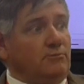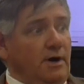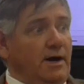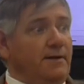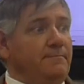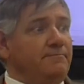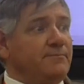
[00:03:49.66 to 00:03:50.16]

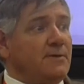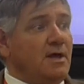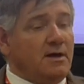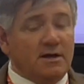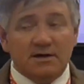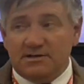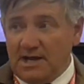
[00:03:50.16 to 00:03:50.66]
right?
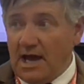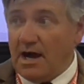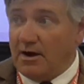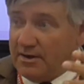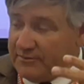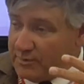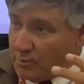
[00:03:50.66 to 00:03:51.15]

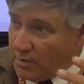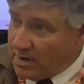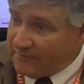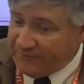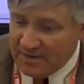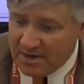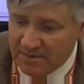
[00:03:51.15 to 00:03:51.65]
Now, if you want
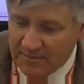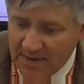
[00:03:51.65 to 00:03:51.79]
to figure